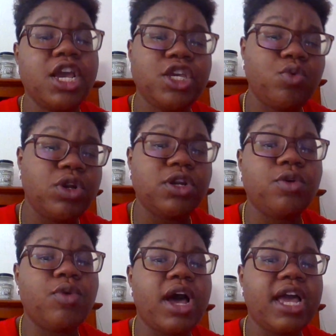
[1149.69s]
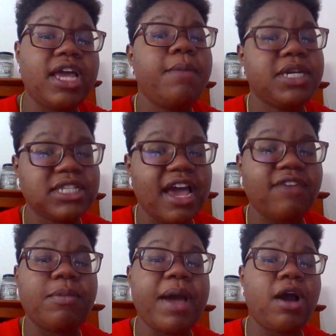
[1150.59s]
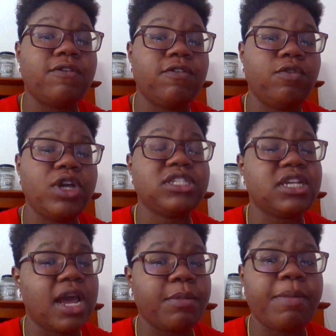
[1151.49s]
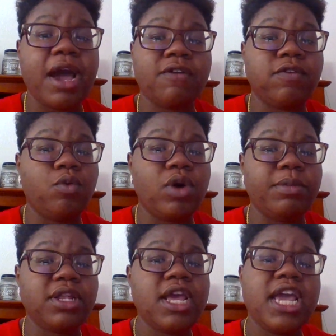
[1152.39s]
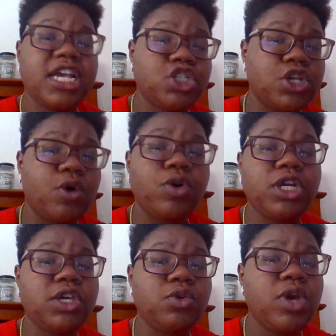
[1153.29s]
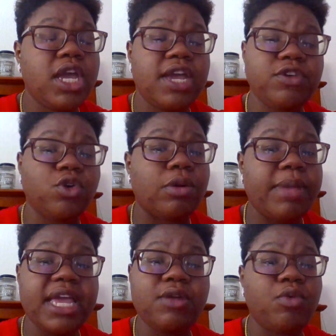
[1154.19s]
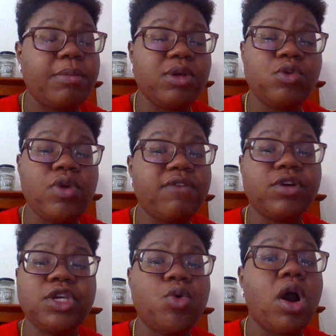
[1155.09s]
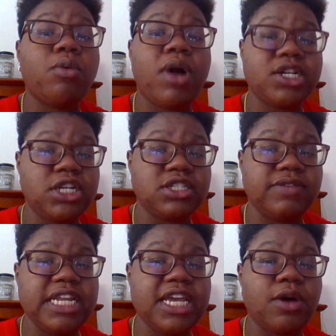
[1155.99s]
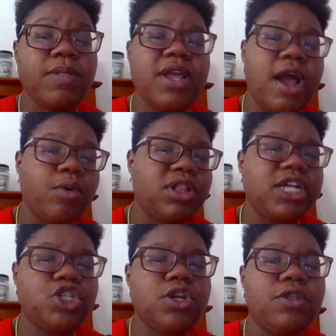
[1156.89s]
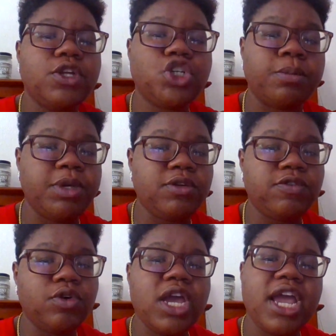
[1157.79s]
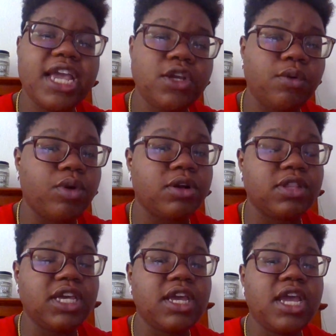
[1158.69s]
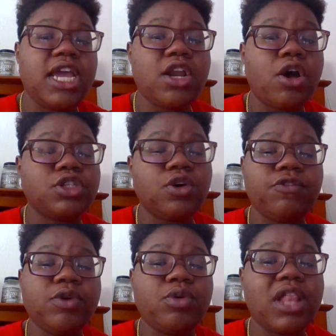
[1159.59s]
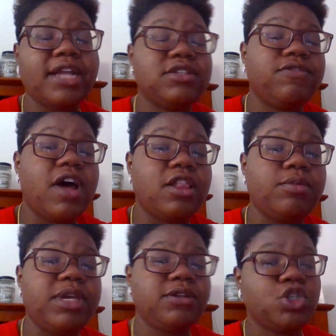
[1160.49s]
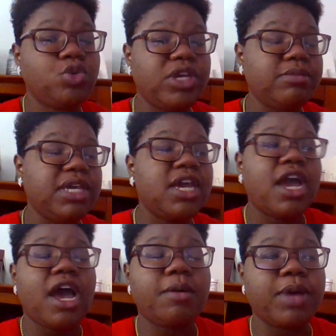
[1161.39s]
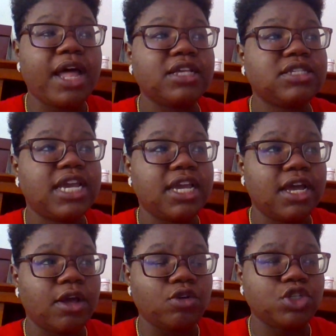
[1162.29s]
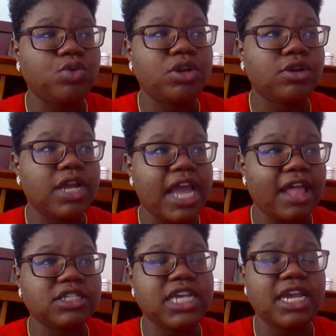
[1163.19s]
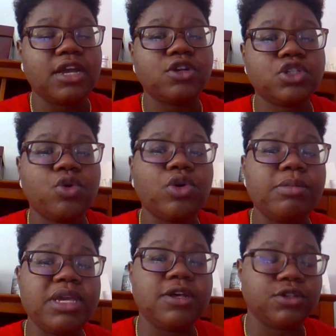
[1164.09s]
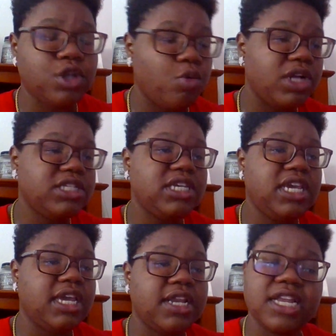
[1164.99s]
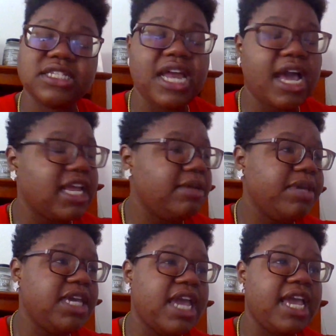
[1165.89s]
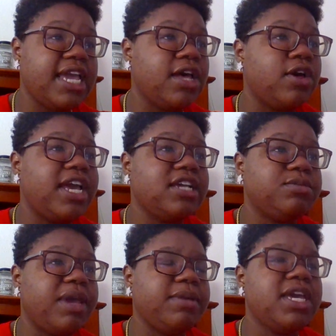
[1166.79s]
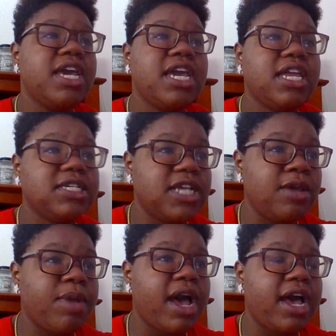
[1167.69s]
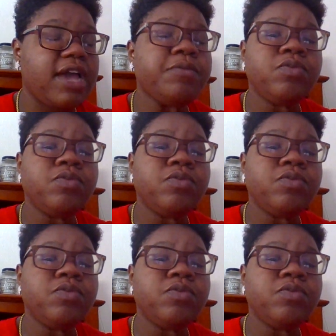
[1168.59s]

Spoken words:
You want to know why? Because I have a powerful voice and I'm a powerful woman. And so are you, if you're a man, woman, whoever you are watching this video. I want to let you know that you're beautiful and you're worthy. And also, if you would like to follow me, tweet me, Alizé on Twitter, Alizé_Mills. Once again, it is not MEALS, baby. It is MILL